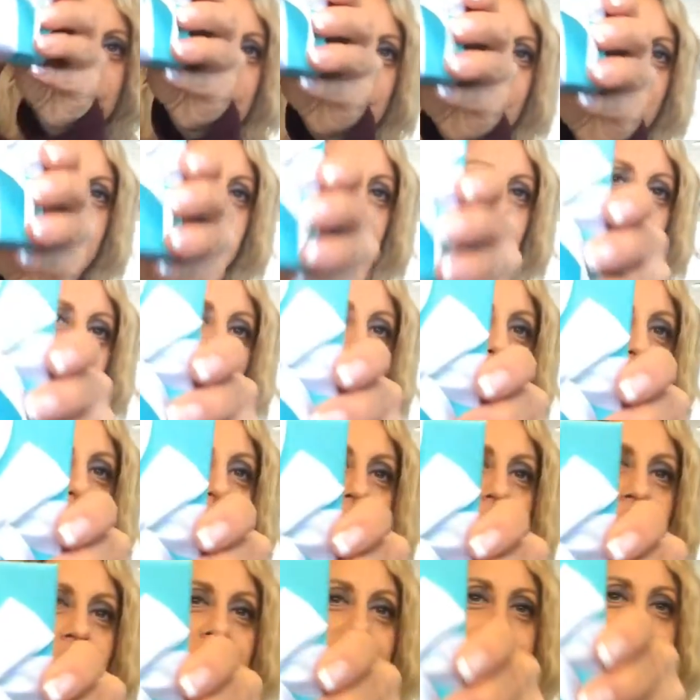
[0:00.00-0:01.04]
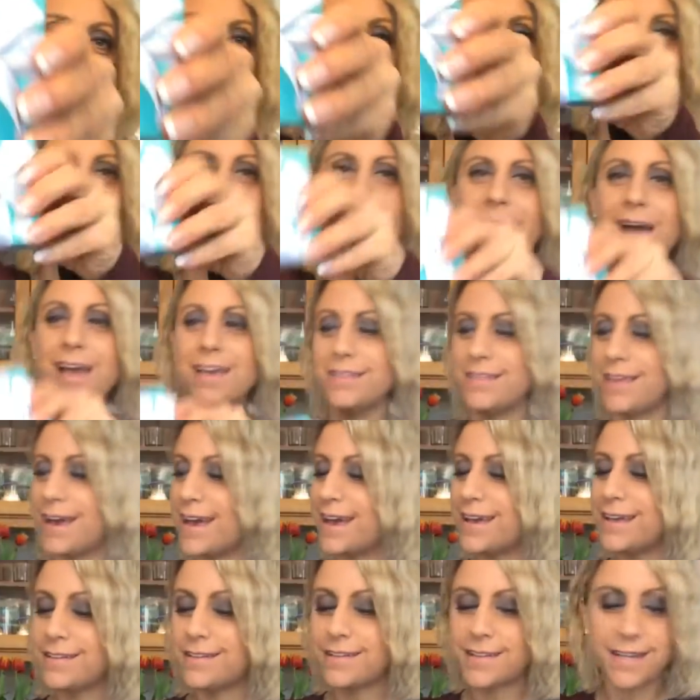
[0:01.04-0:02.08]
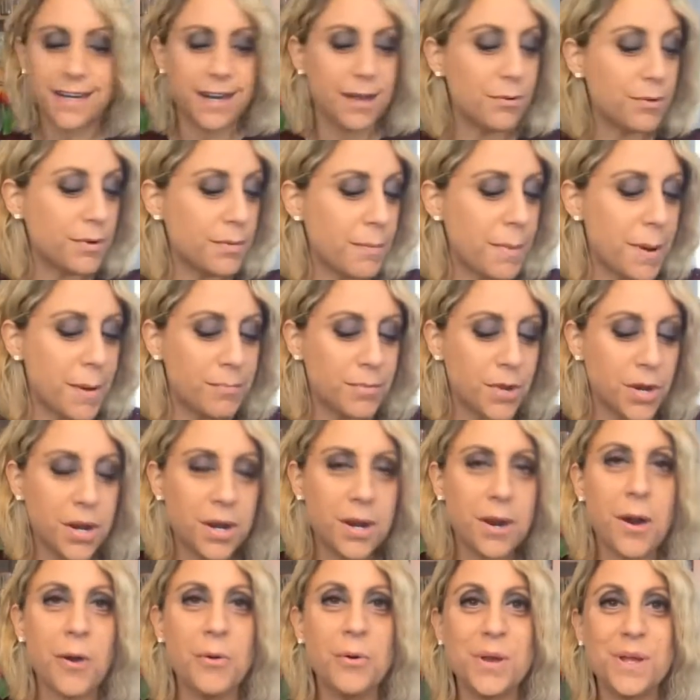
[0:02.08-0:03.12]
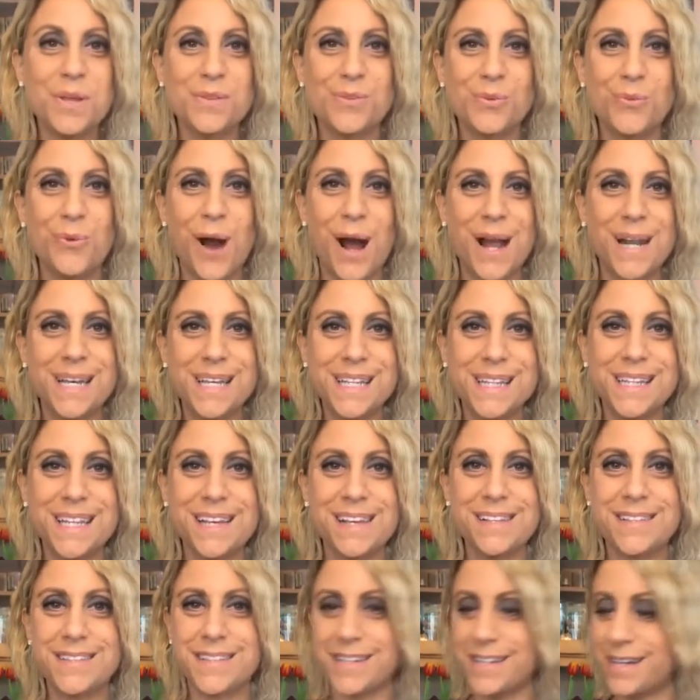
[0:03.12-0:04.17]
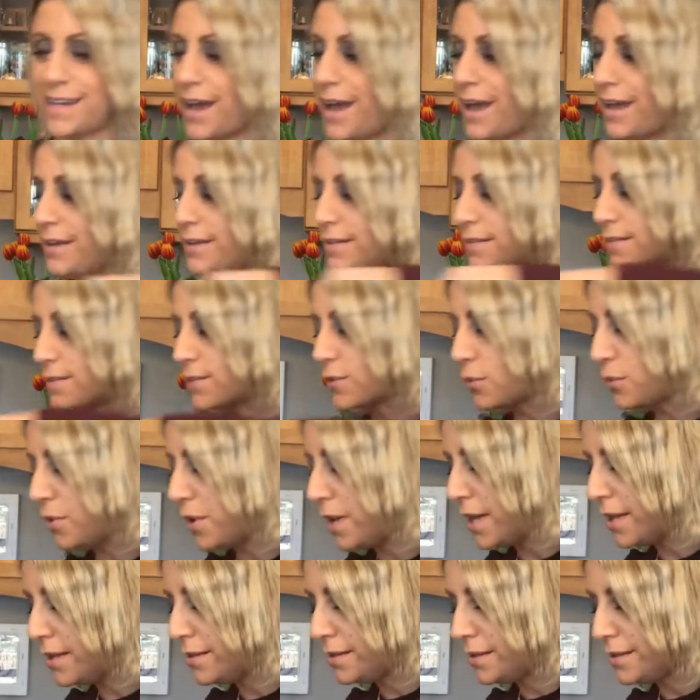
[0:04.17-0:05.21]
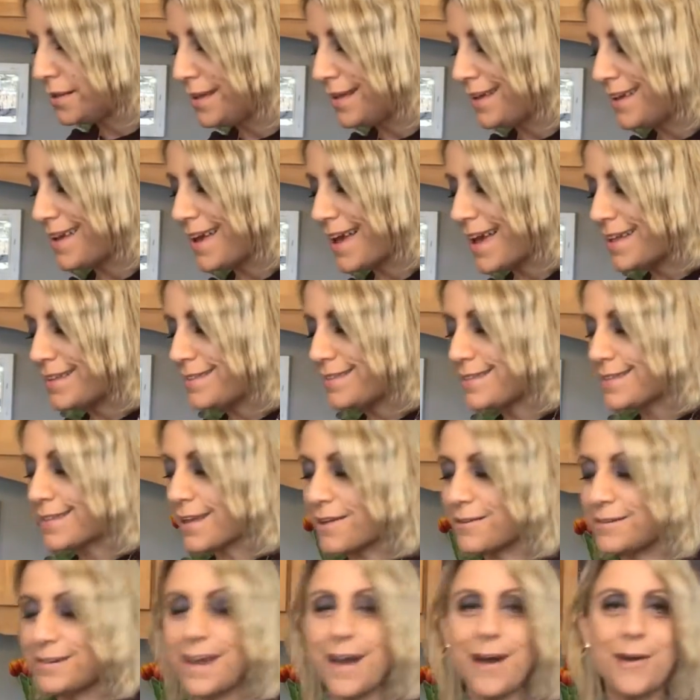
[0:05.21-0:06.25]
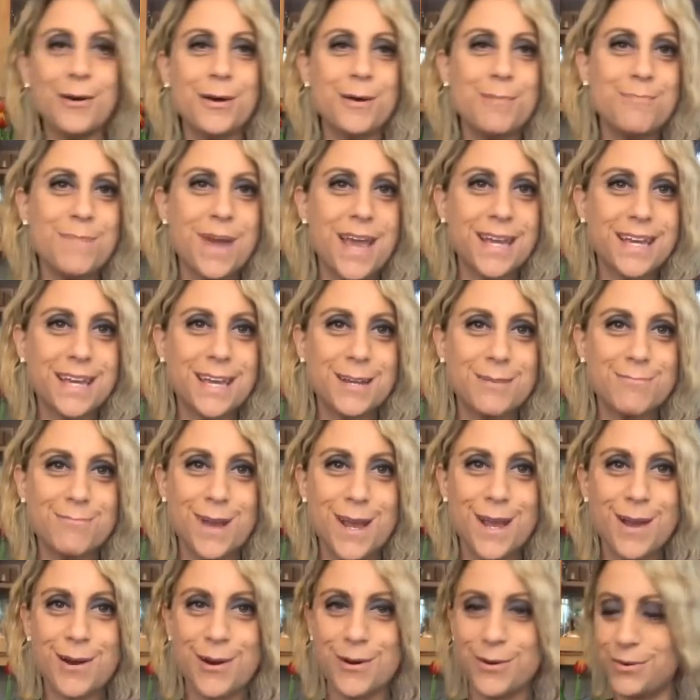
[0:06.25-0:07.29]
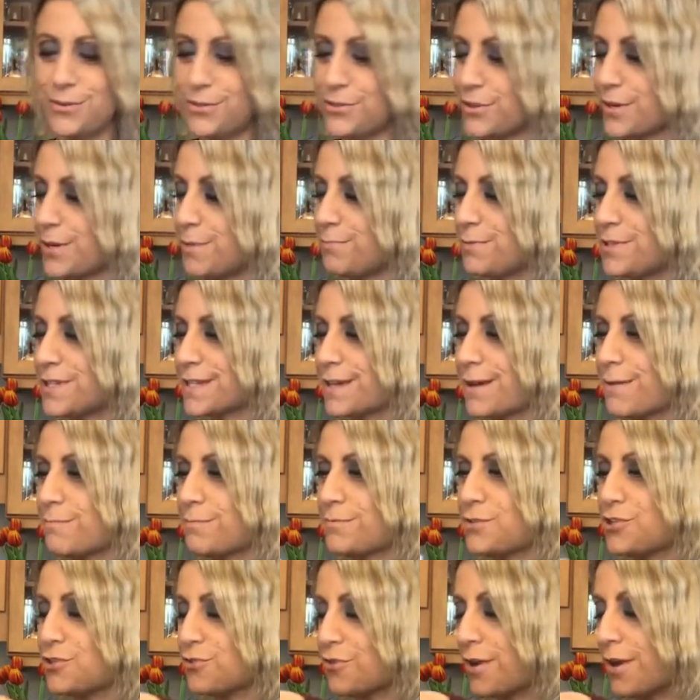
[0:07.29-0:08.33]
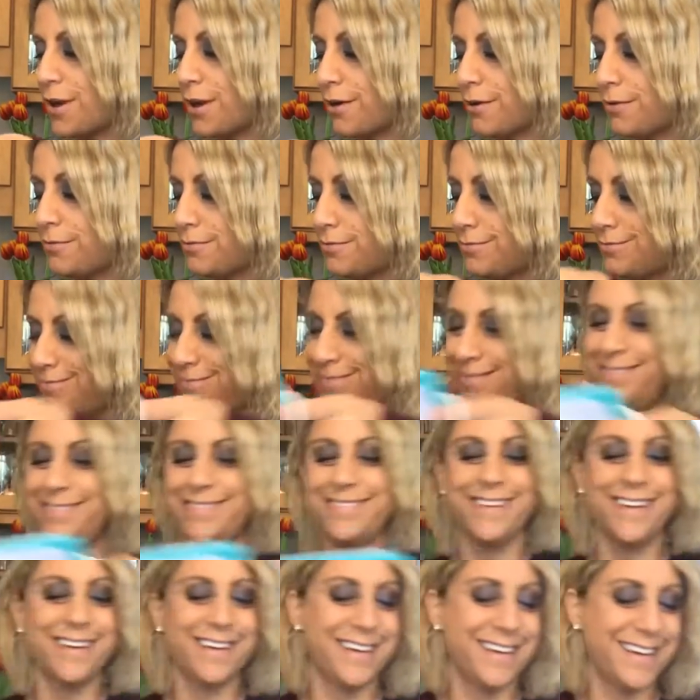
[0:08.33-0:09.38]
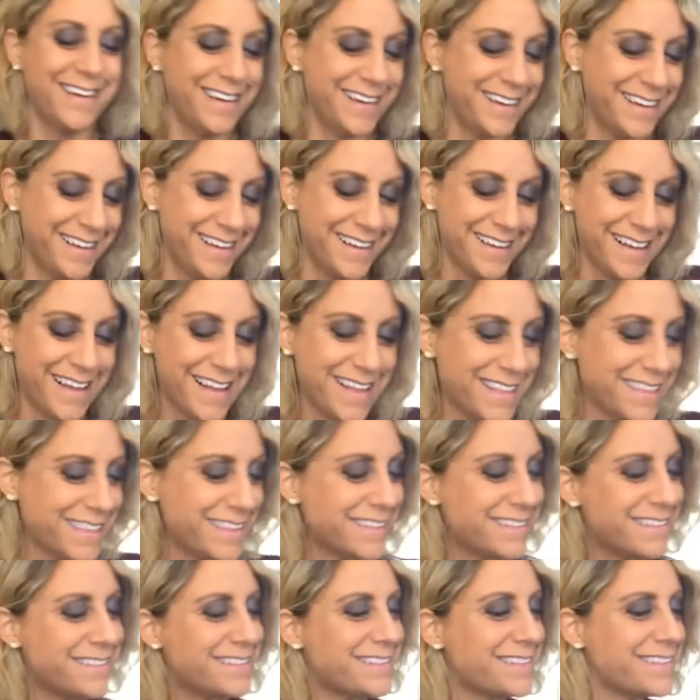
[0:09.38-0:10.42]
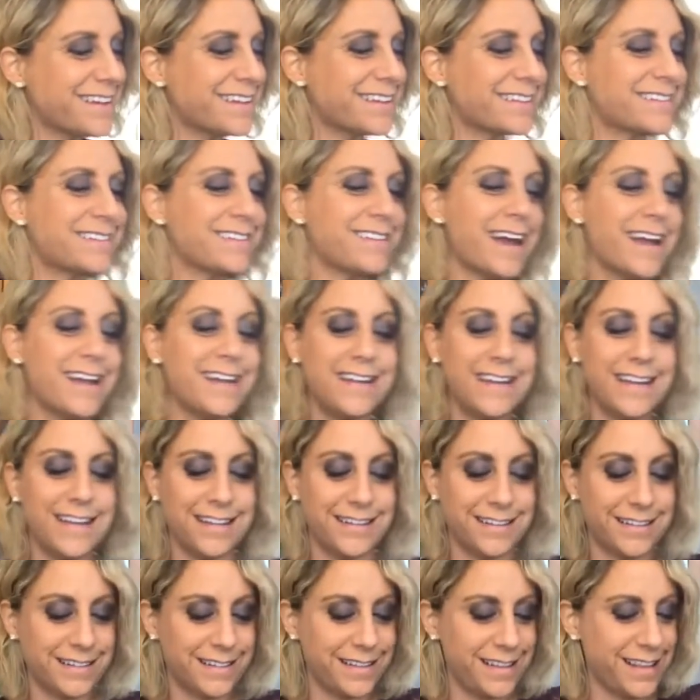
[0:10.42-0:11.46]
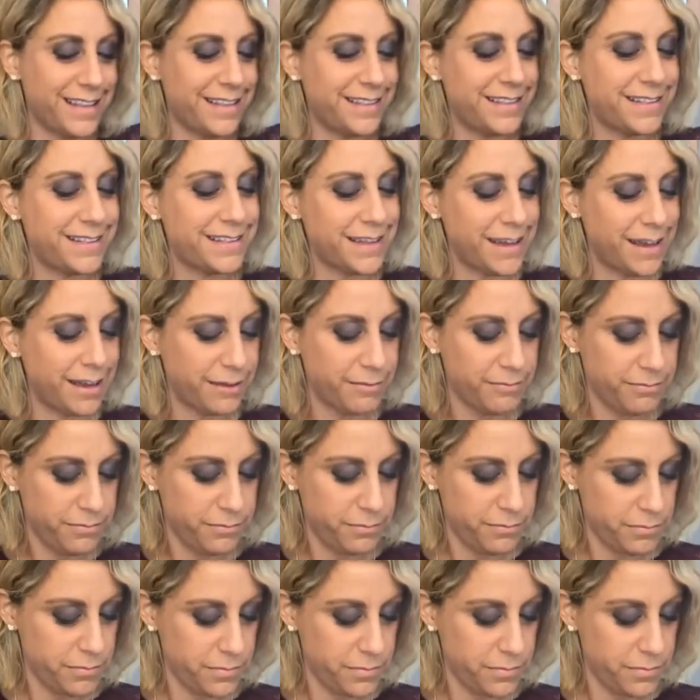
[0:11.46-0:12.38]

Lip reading: would probably never buy this, and I remember always wanting this in high school, and so now I'm making my own dreams come true. This is exciting. Let's see.